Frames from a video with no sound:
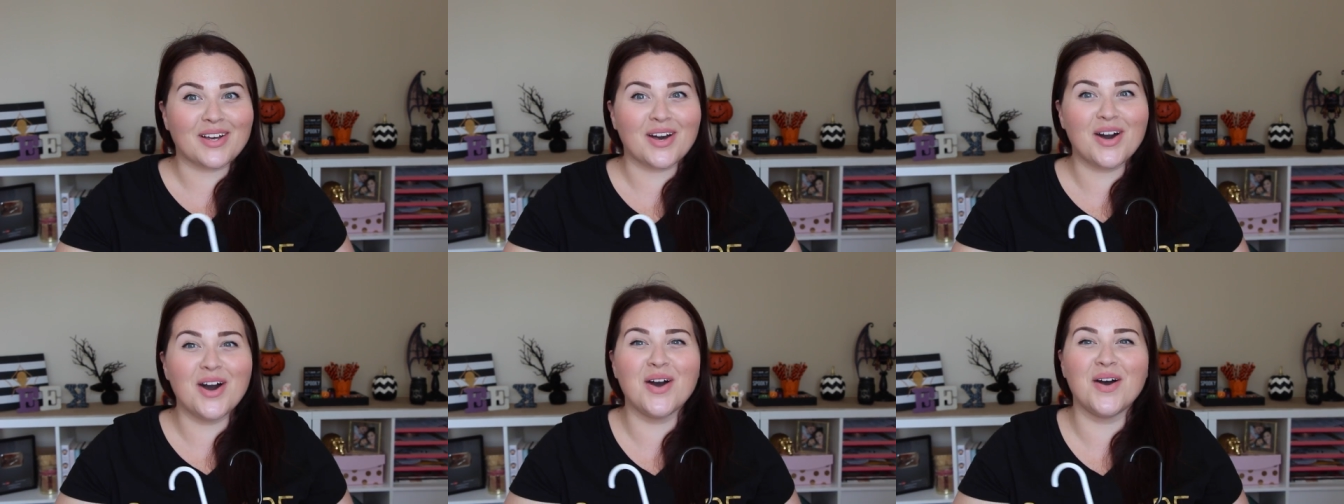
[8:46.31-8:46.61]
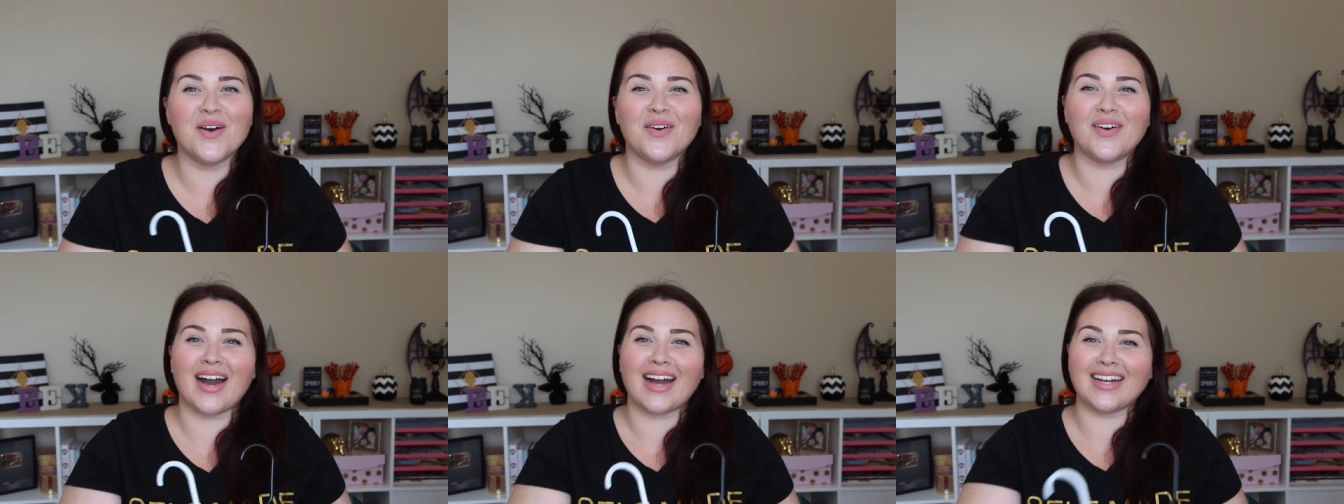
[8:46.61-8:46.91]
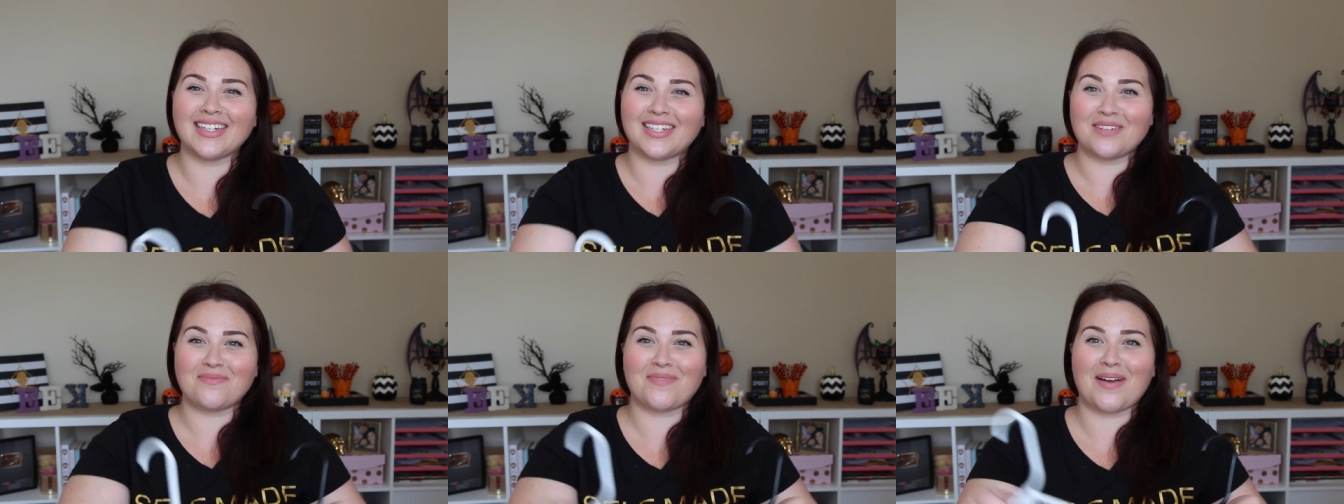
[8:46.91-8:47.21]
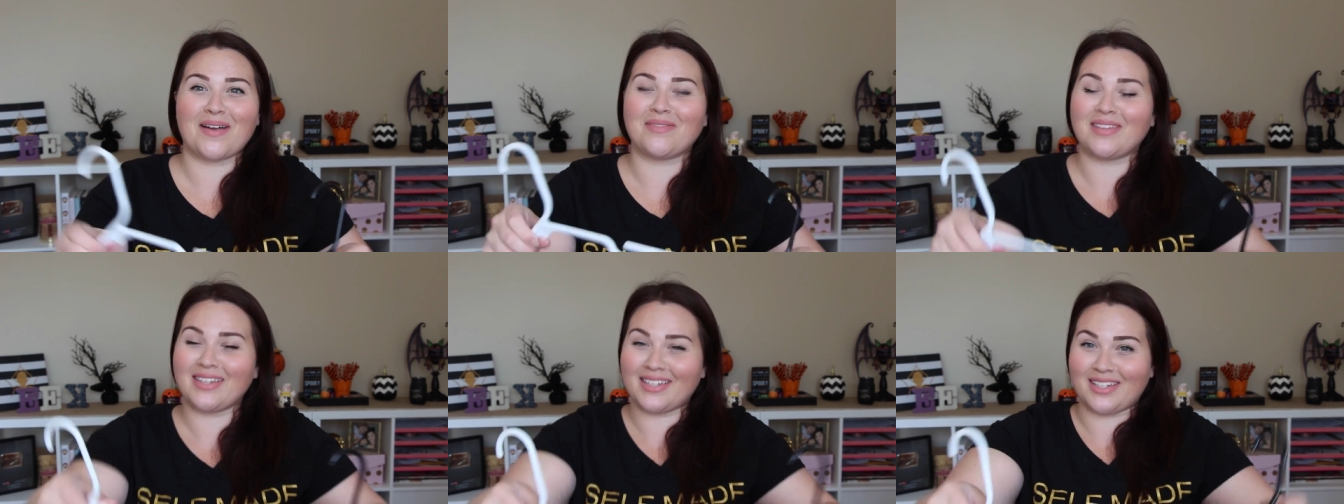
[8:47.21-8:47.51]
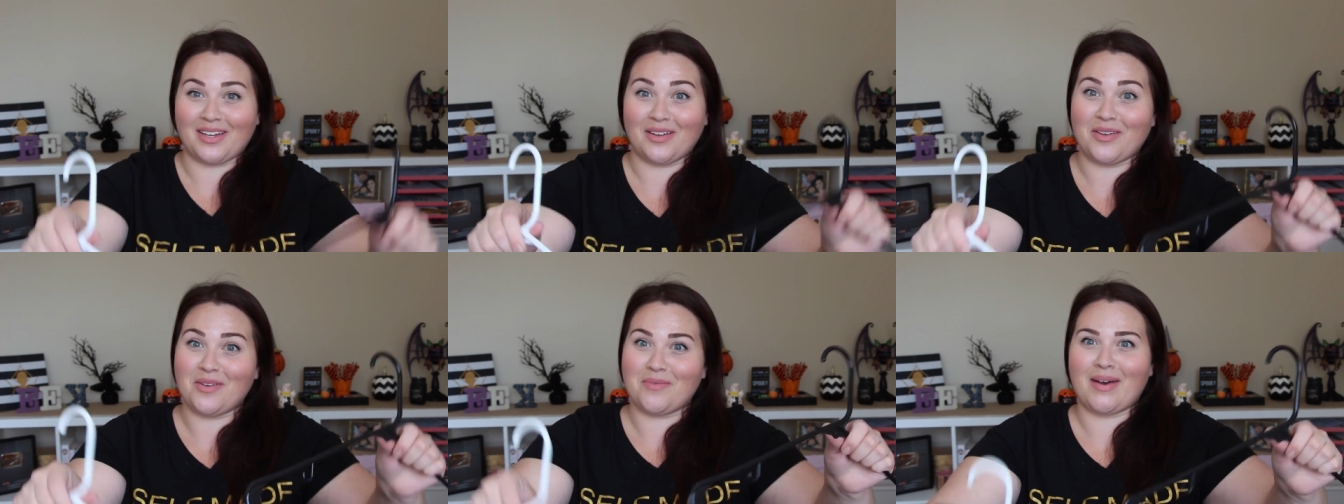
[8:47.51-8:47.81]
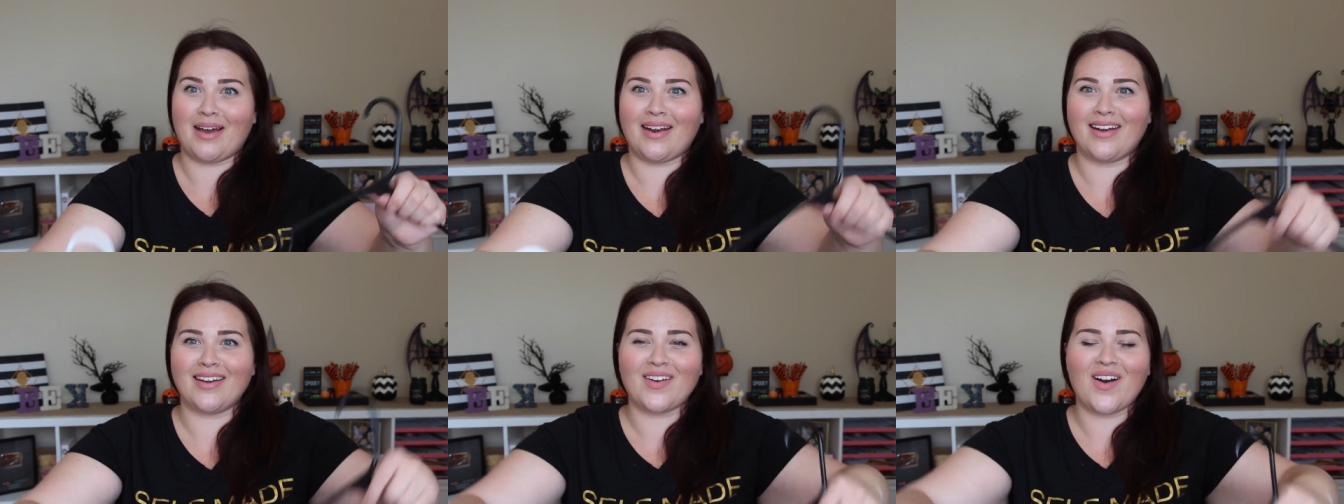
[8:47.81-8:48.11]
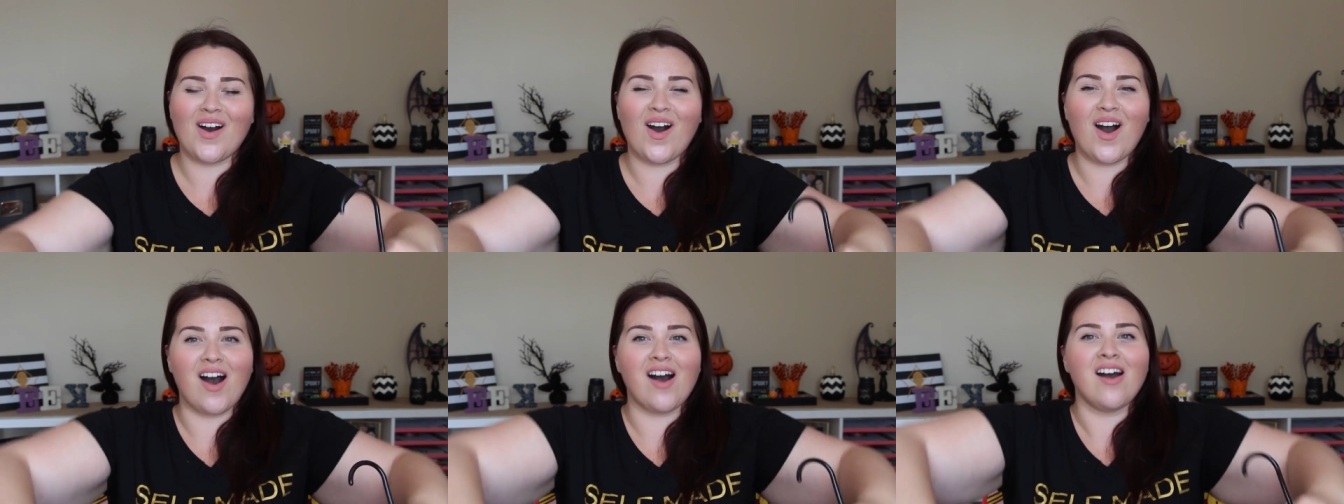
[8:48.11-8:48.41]
so I should probably tell you about it in
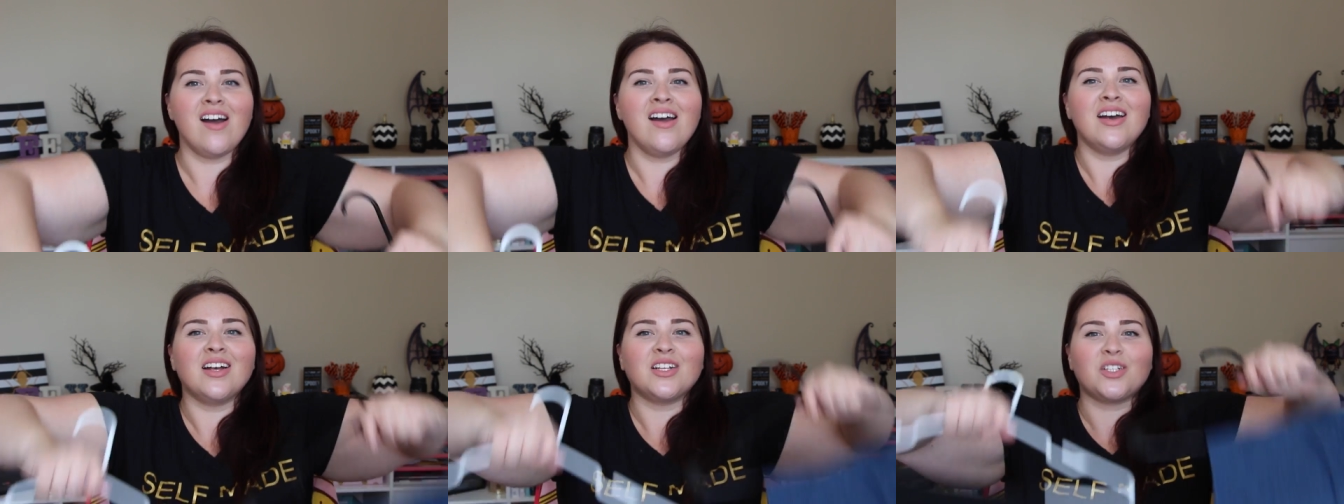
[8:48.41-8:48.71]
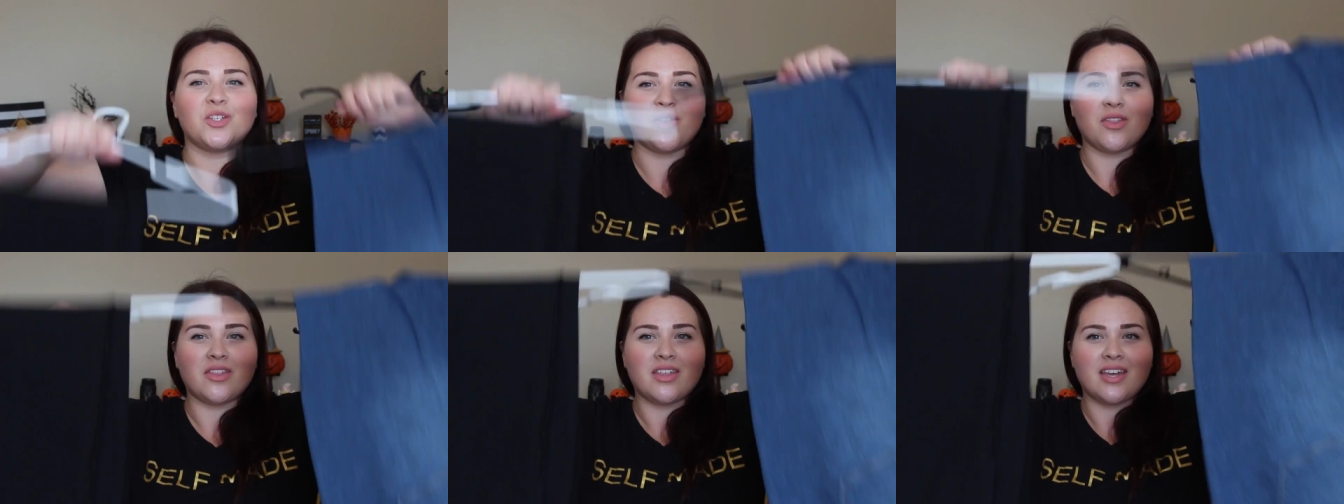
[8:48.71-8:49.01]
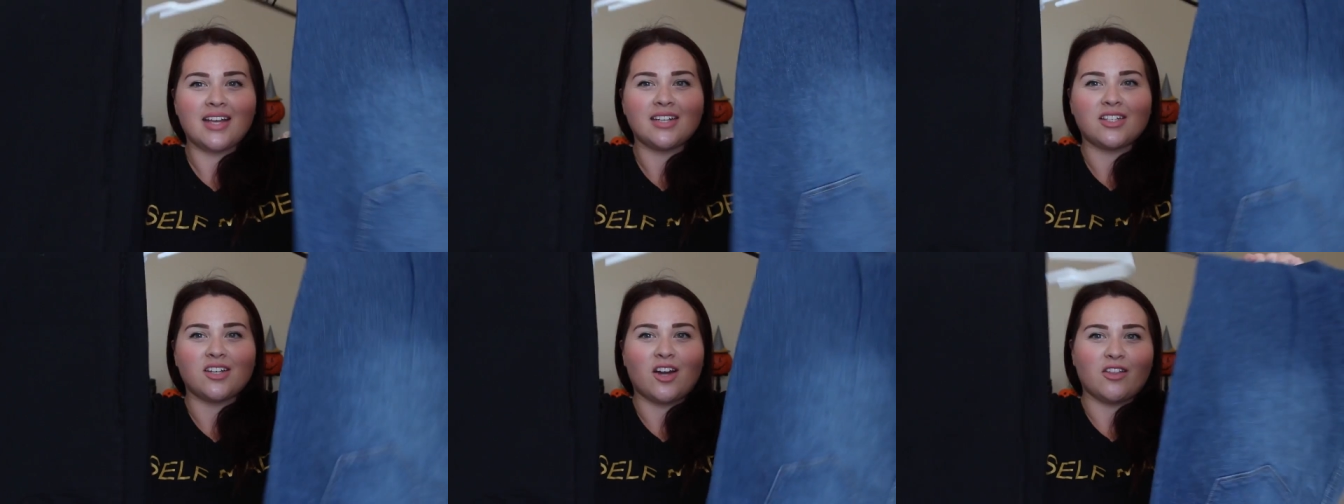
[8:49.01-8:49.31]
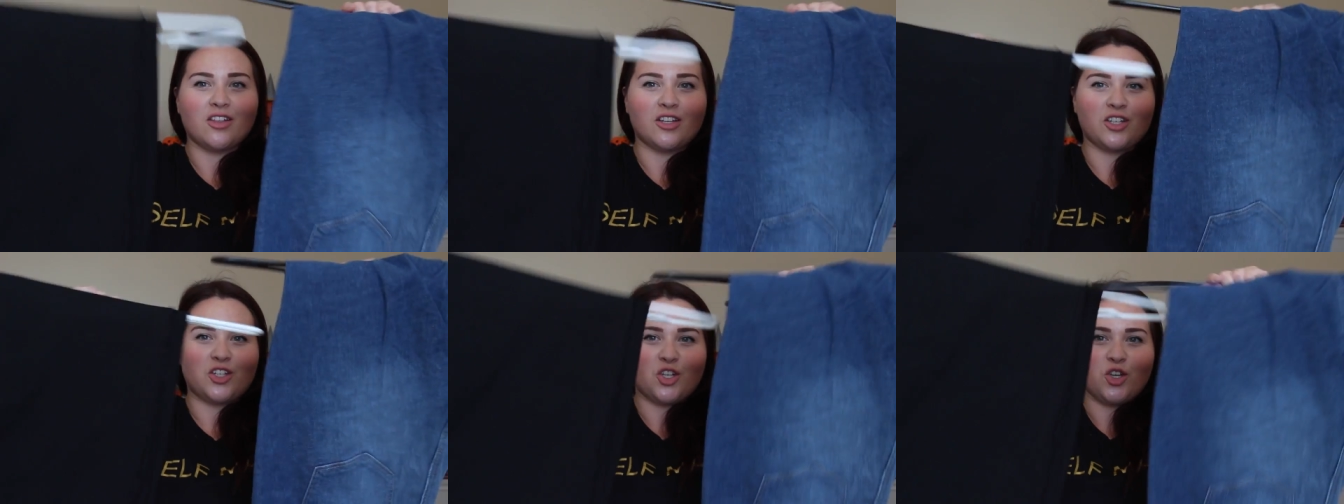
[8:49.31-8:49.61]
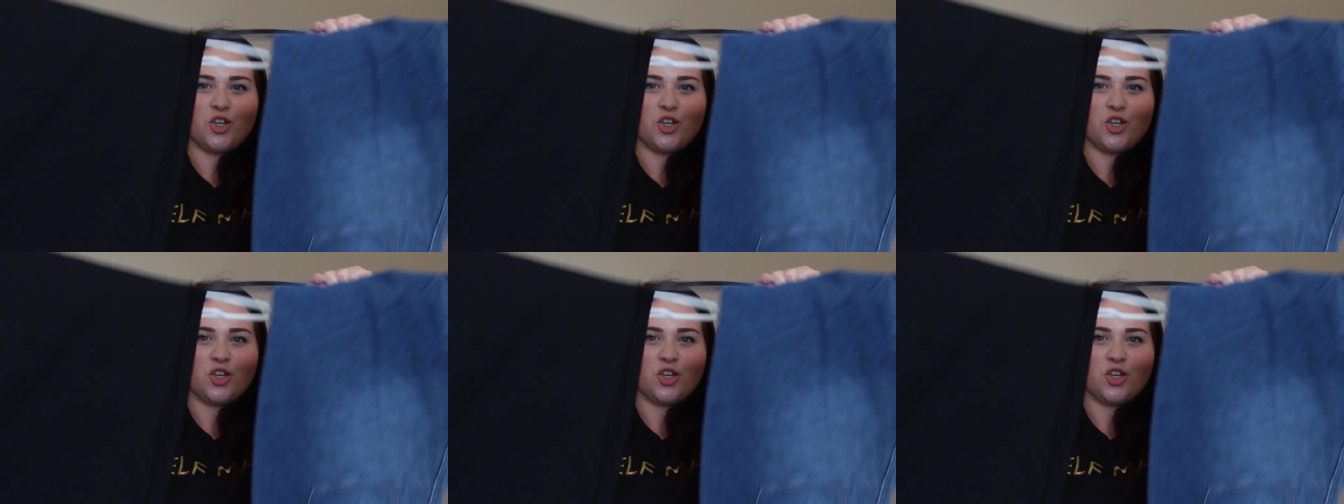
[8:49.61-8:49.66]
a haul. So these are the